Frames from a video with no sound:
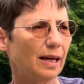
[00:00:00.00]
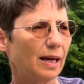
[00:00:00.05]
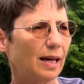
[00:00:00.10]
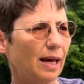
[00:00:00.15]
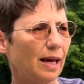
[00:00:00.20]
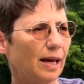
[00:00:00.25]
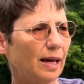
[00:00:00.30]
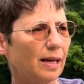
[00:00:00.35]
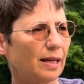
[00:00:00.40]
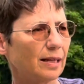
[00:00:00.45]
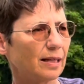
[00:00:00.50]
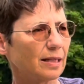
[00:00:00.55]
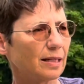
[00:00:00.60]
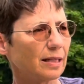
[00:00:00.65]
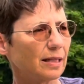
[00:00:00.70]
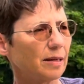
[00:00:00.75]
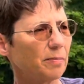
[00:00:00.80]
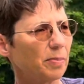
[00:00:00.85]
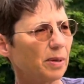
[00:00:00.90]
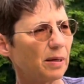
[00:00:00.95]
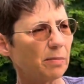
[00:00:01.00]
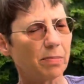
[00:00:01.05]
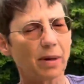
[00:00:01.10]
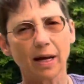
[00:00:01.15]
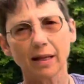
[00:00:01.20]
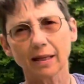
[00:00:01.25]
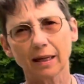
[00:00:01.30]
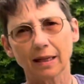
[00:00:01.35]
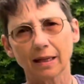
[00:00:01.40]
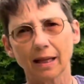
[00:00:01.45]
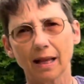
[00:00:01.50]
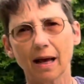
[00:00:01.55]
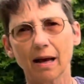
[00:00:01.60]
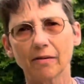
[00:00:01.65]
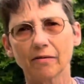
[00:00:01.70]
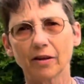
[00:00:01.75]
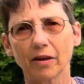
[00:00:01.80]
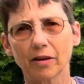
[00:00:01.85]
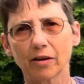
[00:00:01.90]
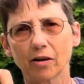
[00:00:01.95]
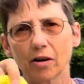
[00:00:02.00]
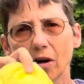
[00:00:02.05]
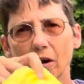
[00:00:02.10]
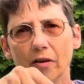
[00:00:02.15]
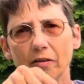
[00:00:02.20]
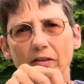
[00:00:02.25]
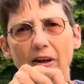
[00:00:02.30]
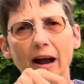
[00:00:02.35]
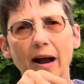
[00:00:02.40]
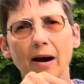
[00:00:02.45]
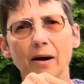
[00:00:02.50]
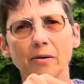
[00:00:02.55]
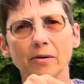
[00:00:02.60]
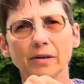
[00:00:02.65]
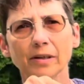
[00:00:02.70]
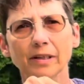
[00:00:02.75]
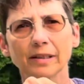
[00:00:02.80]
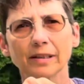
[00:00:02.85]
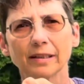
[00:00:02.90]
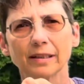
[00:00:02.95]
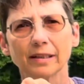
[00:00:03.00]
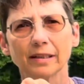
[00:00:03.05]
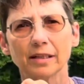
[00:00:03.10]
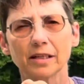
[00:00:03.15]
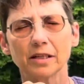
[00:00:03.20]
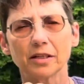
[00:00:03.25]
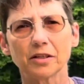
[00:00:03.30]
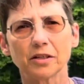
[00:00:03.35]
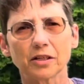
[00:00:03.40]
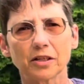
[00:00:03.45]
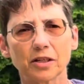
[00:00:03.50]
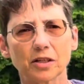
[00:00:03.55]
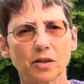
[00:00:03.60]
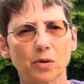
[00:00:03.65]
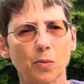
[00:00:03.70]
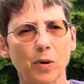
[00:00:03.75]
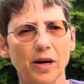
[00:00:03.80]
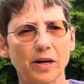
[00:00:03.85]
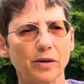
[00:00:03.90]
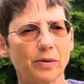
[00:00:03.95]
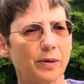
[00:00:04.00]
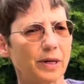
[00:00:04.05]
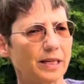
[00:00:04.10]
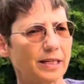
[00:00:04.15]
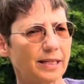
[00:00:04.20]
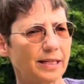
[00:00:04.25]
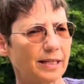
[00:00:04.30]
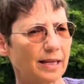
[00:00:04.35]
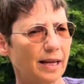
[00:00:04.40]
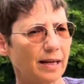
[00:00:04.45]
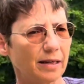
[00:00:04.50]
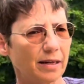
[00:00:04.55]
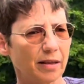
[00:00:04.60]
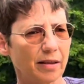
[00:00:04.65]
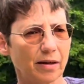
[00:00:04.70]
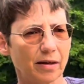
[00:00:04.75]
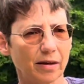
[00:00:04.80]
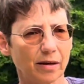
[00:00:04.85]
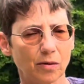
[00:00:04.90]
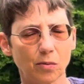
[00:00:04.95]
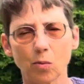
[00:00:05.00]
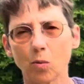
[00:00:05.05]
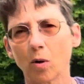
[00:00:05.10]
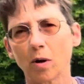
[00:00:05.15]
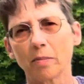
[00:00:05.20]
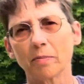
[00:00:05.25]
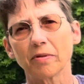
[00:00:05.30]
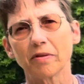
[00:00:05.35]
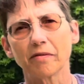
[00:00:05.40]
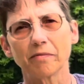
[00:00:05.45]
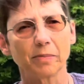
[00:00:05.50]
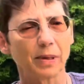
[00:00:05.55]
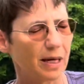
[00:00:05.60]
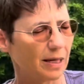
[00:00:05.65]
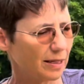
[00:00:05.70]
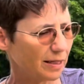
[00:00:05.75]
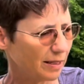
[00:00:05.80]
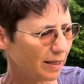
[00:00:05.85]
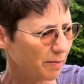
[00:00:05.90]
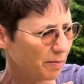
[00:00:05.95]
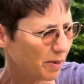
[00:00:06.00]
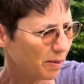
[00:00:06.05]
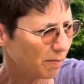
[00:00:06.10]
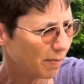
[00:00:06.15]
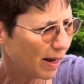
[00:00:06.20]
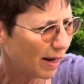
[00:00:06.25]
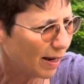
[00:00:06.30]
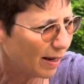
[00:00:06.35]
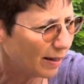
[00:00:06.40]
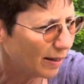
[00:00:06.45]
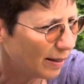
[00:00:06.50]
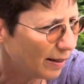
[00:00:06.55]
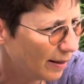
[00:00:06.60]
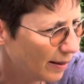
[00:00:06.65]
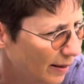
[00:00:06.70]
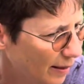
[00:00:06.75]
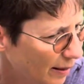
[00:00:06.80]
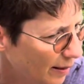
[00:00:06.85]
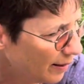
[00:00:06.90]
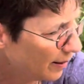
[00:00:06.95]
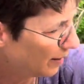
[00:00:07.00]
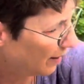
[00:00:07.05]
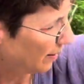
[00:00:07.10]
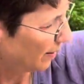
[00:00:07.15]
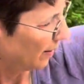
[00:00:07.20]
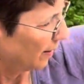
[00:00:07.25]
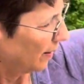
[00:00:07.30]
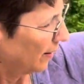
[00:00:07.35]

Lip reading: and a sleeping balaclava. They're all down. It's just a way to extend the warmth of my sleeping bag. And